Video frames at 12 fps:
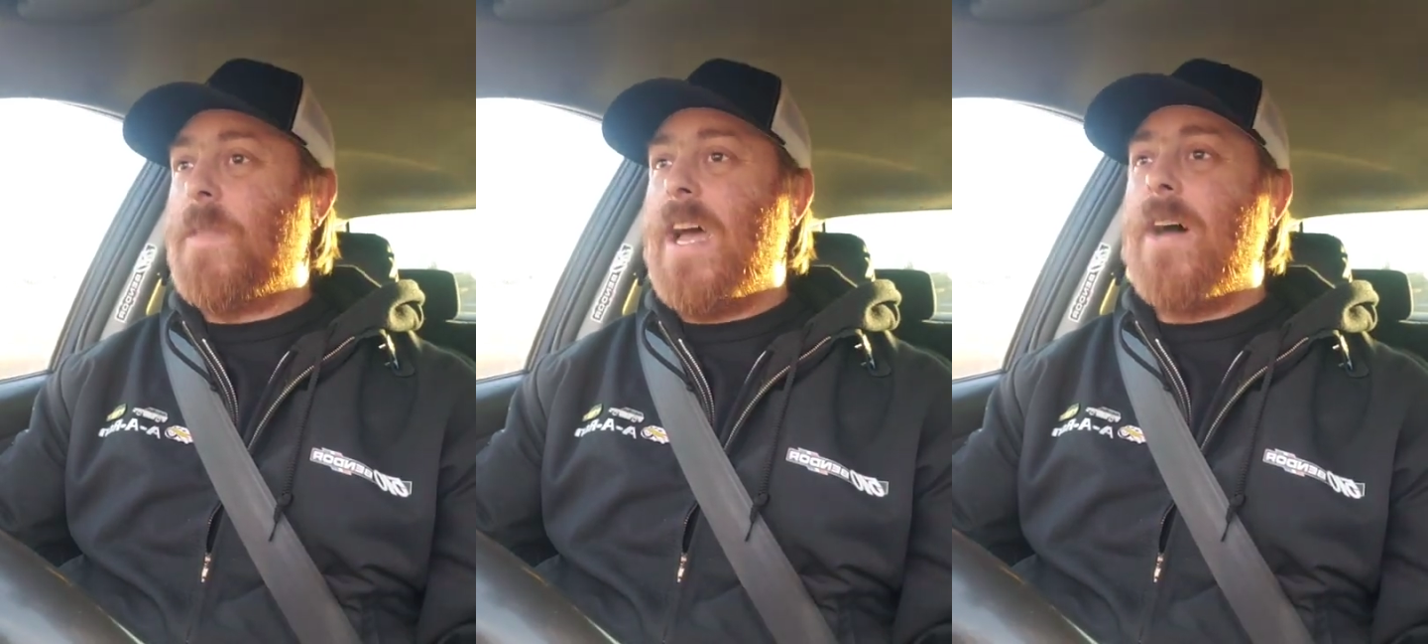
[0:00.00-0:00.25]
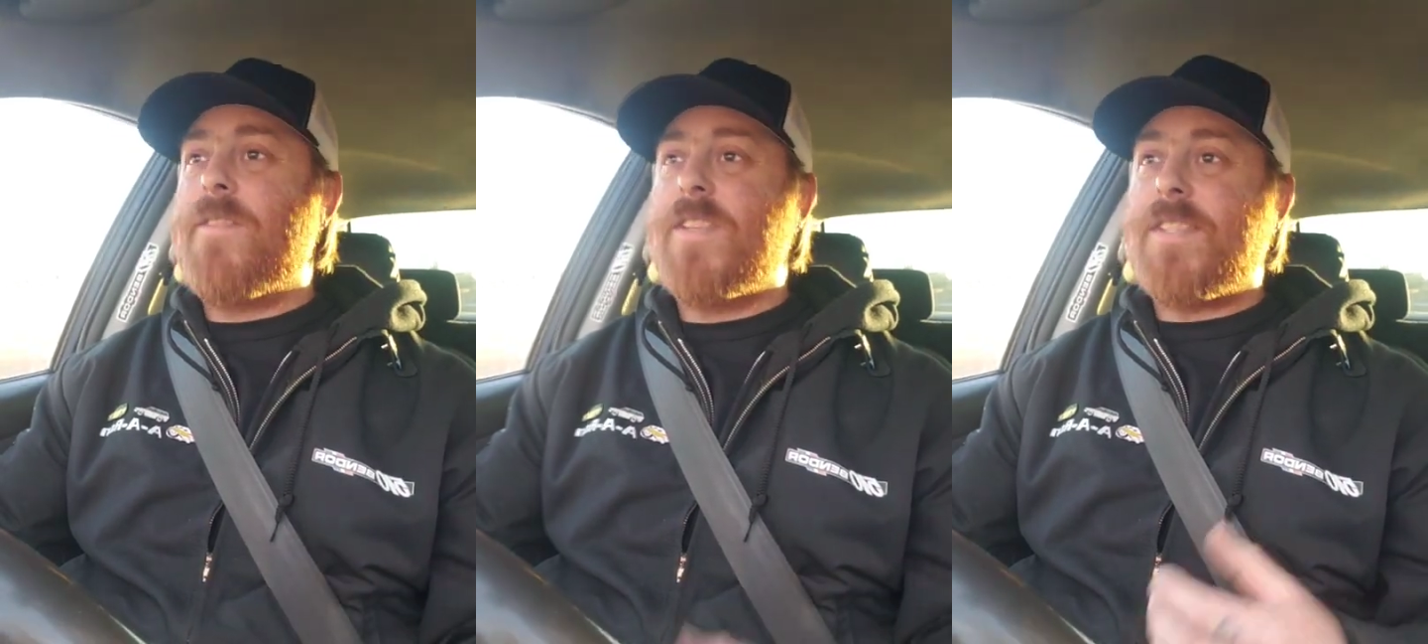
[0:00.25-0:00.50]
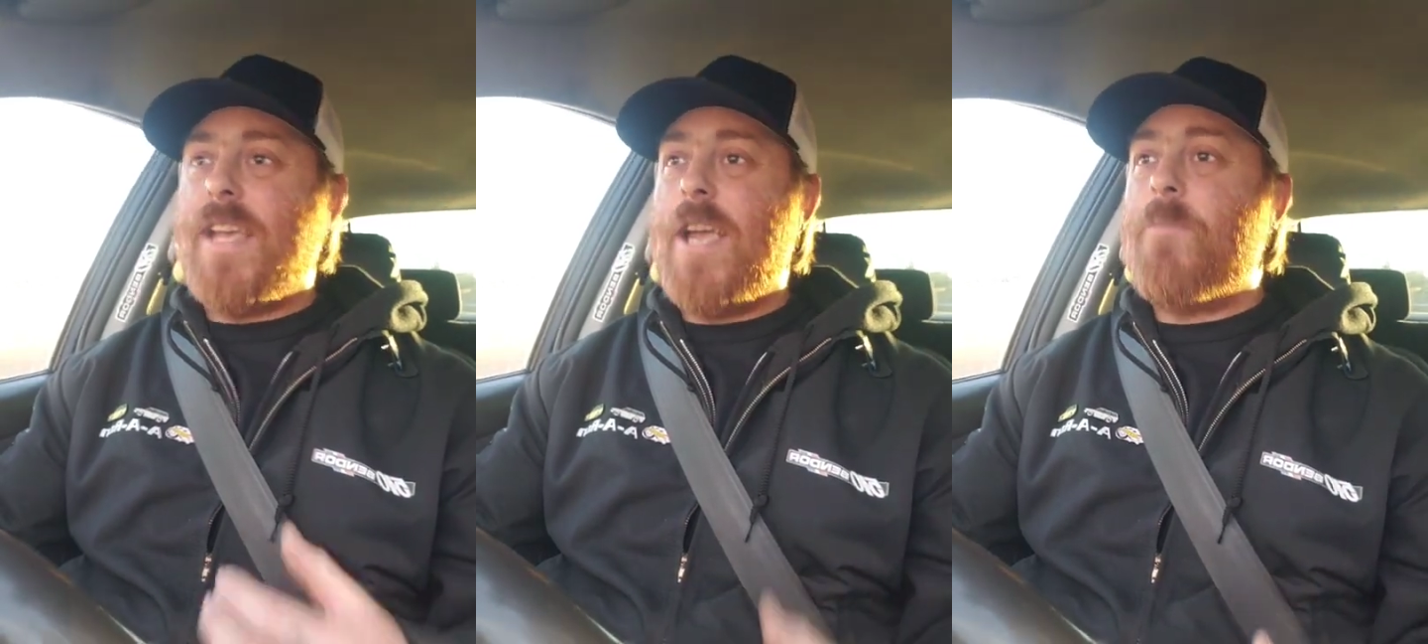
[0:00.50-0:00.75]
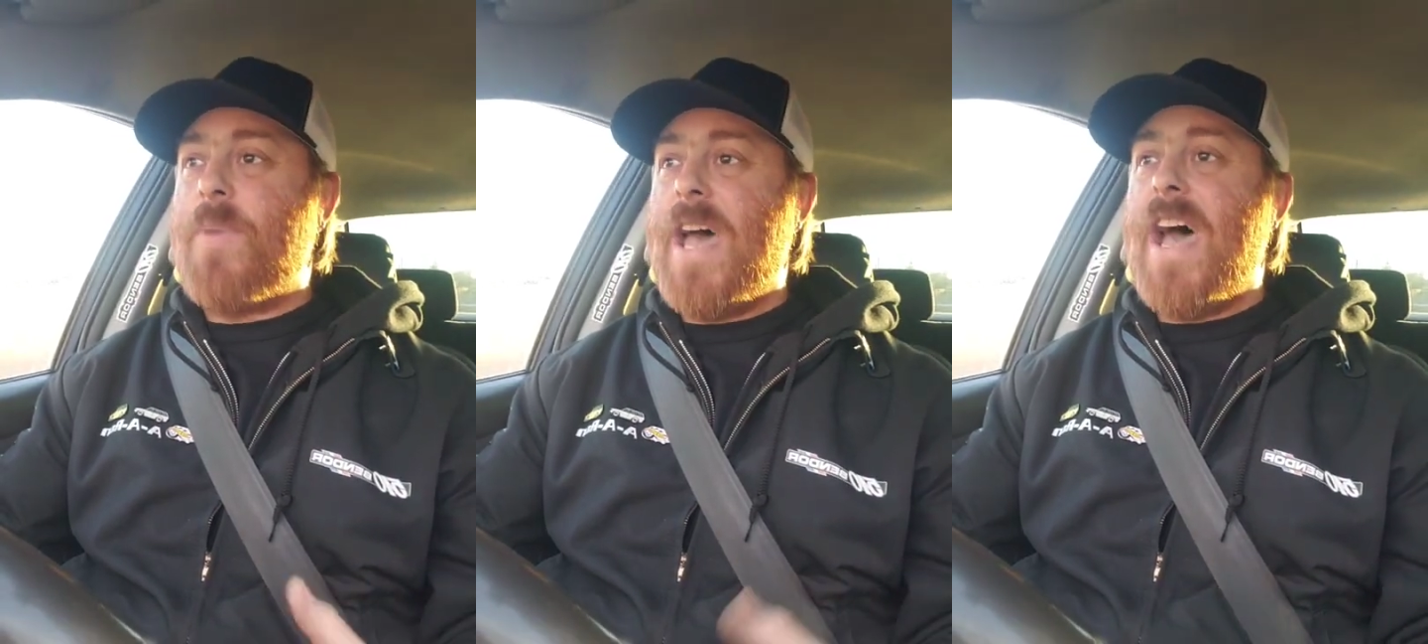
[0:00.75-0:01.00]
that have the
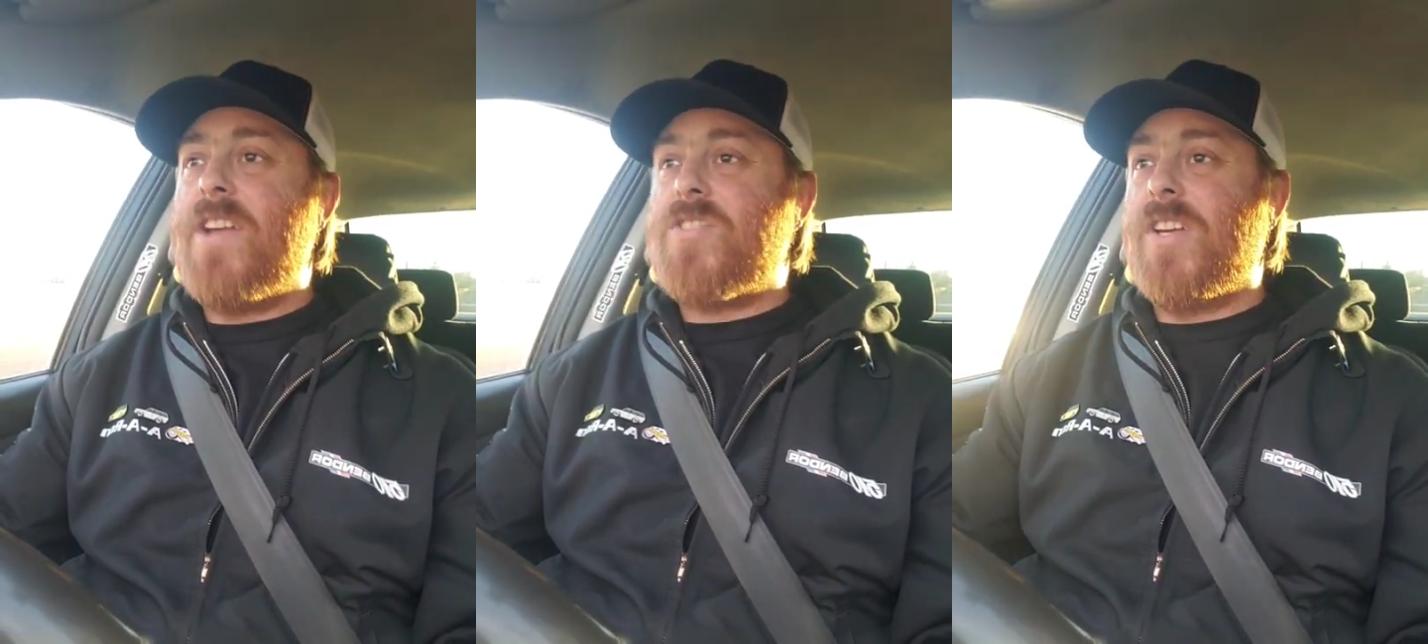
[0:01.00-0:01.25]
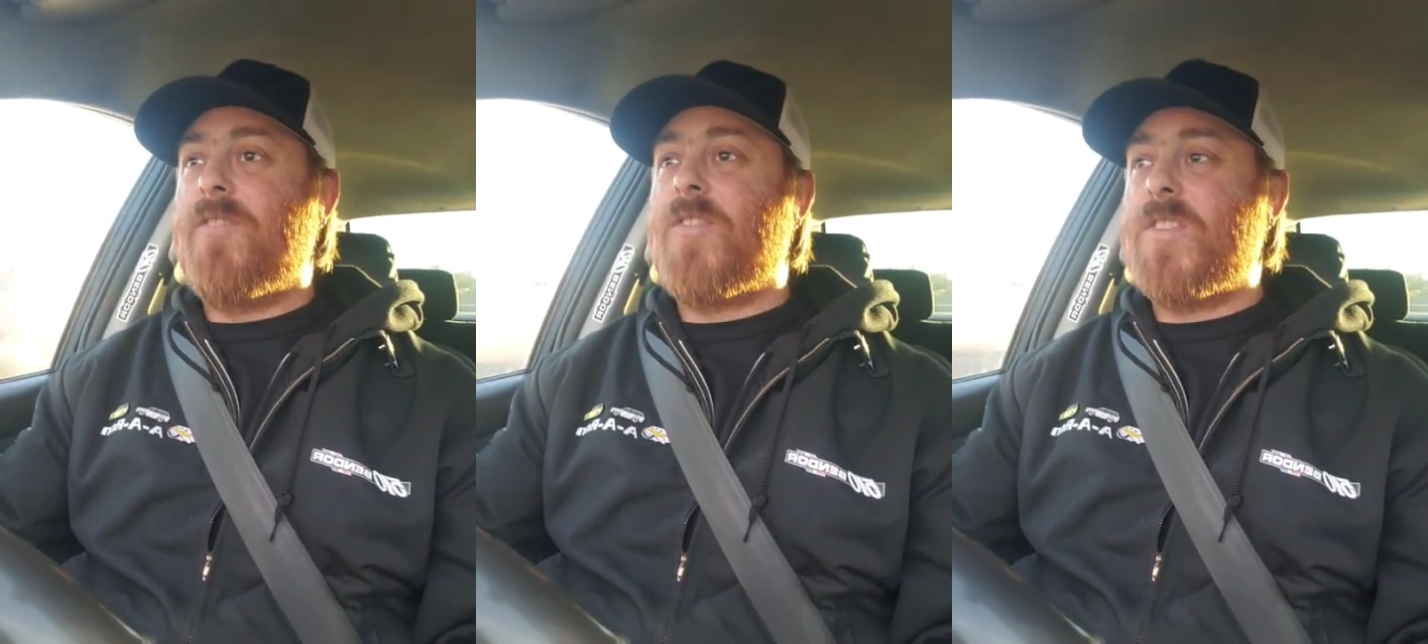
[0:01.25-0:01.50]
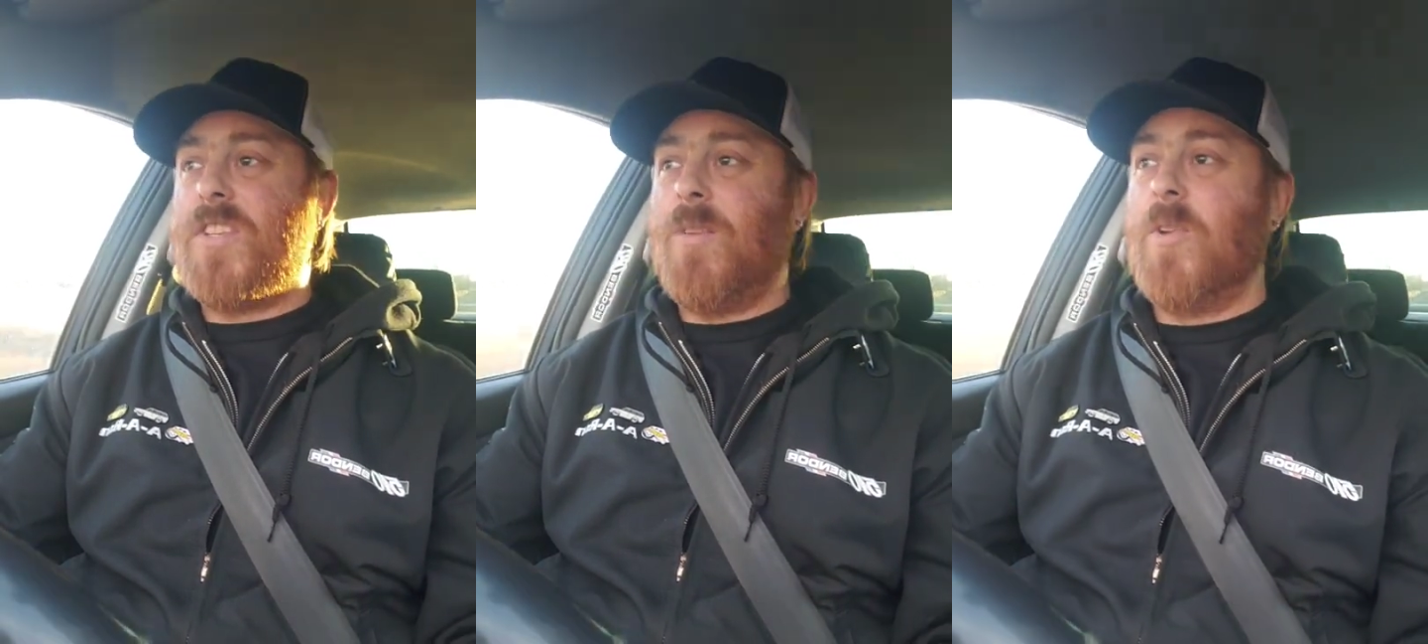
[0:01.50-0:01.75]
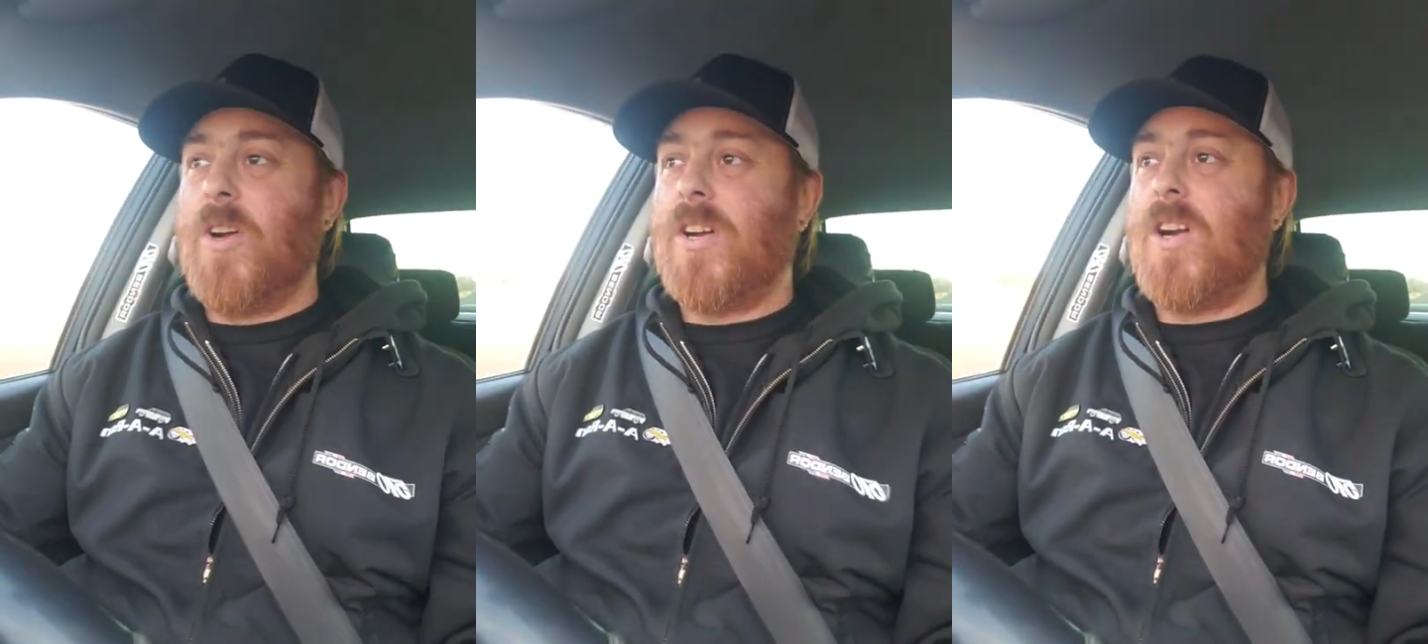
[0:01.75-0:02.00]
same passion for similar